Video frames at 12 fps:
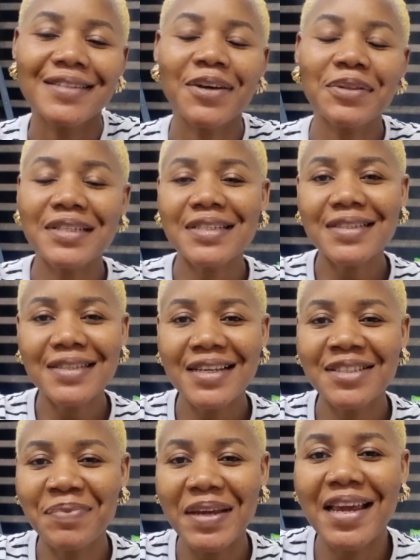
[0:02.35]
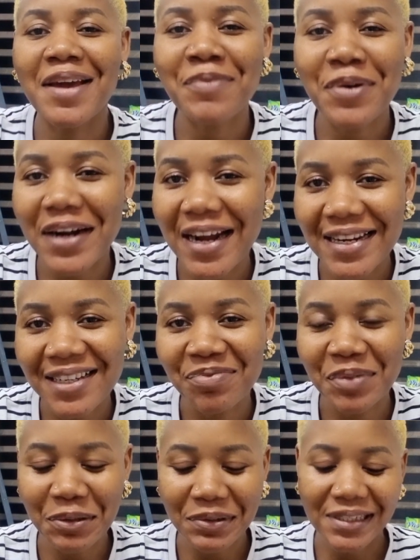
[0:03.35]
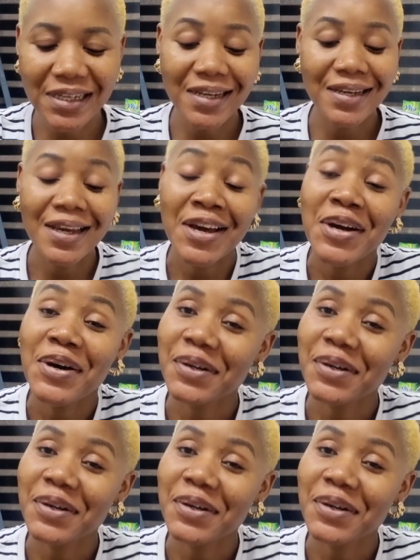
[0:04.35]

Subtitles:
So this is HBM Organic Beauty.